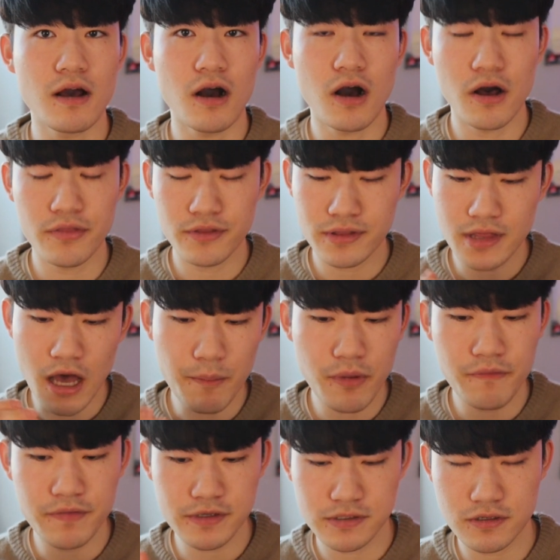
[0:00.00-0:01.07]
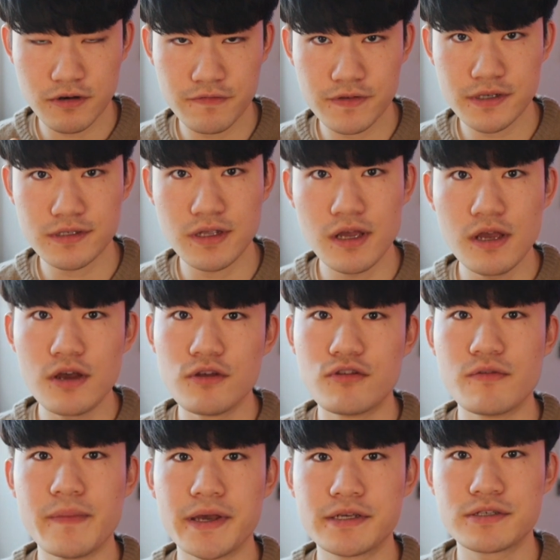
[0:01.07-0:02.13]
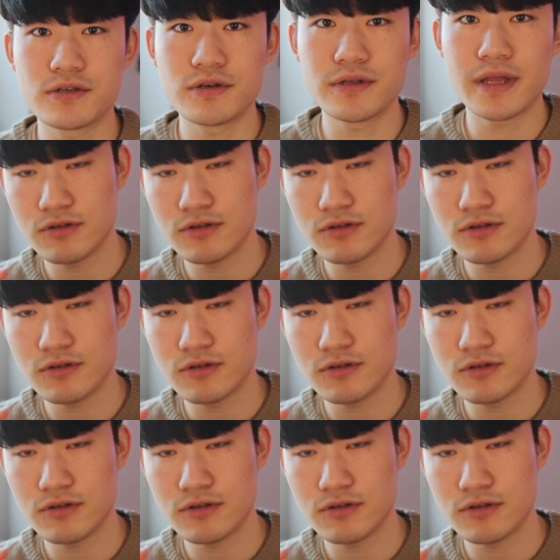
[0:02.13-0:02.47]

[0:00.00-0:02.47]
on the top of the surface to make sure